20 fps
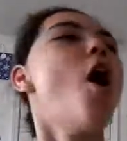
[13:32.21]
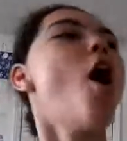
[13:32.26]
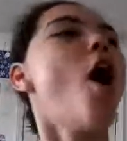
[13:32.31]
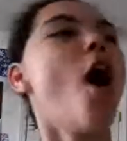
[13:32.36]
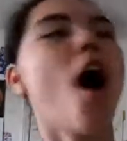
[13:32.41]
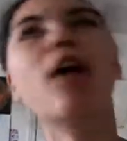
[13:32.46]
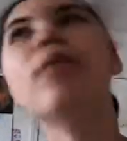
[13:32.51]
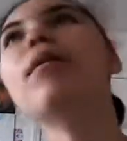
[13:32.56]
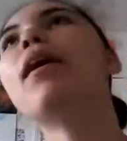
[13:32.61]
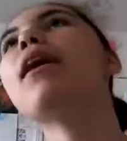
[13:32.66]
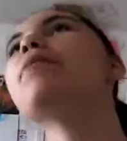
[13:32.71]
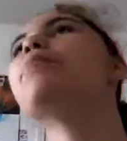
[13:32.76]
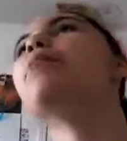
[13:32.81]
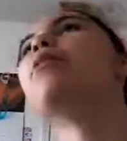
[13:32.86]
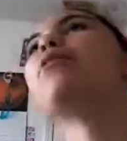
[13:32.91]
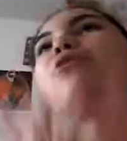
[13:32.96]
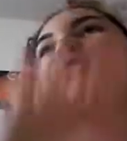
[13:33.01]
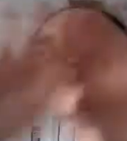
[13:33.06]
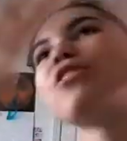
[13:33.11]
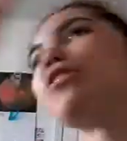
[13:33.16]
all my
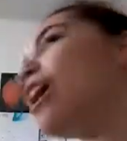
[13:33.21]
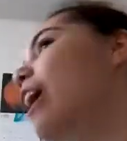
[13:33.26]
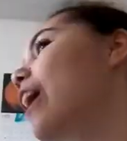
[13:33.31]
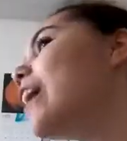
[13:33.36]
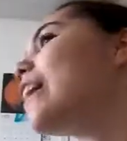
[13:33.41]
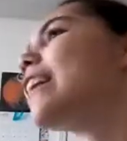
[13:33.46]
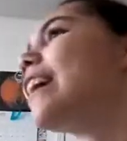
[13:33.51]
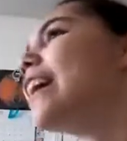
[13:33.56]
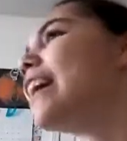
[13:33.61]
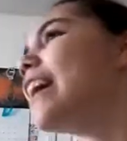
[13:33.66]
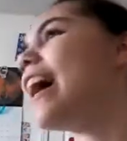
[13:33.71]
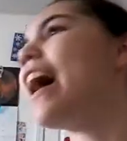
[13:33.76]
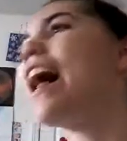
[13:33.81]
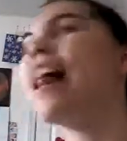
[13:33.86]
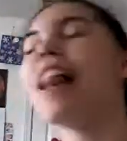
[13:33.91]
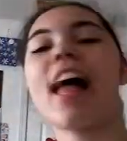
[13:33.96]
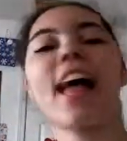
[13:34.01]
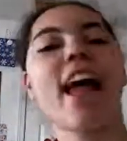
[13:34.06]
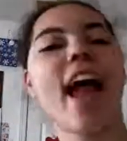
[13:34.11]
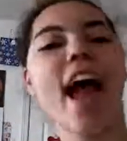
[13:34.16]
emotions all in it,
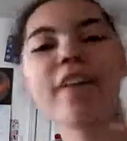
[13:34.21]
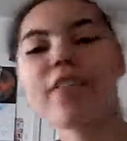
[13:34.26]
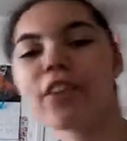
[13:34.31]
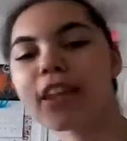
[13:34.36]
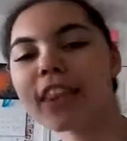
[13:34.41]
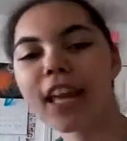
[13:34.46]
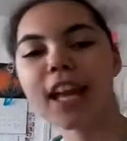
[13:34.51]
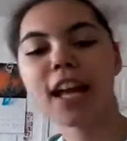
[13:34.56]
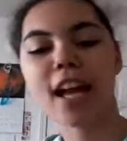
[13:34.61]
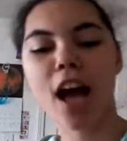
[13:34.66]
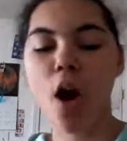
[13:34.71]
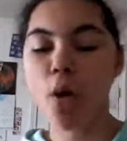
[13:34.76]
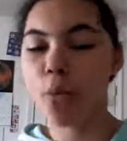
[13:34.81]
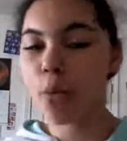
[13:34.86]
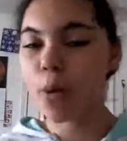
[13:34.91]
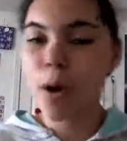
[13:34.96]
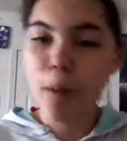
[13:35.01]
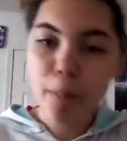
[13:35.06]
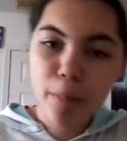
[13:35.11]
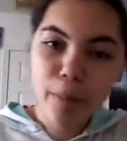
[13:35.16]
like everything a
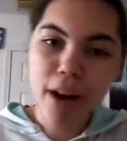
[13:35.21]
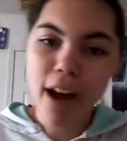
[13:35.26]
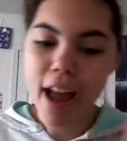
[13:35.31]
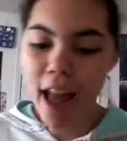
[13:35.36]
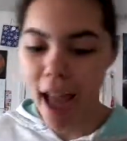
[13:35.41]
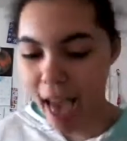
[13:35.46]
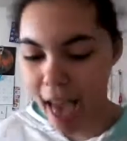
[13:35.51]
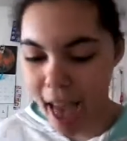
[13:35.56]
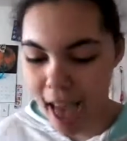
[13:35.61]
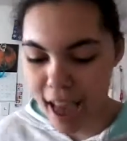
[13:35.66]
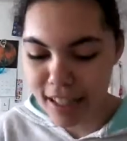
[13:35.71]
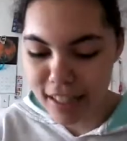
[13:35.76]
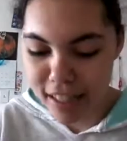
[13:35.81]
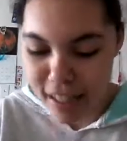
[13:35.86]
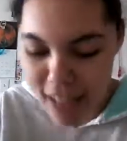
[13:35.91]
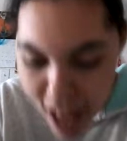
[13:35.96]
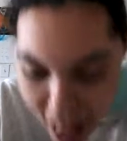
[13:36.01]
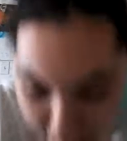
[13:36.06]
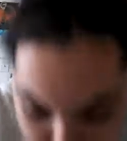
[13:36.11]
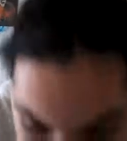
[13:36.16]
real book has
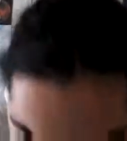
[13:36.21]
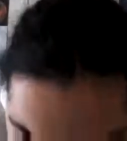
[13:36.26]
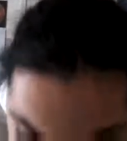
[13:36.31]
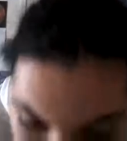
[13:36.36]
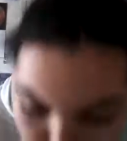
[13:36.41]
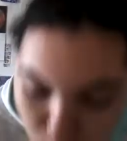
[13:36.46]
that's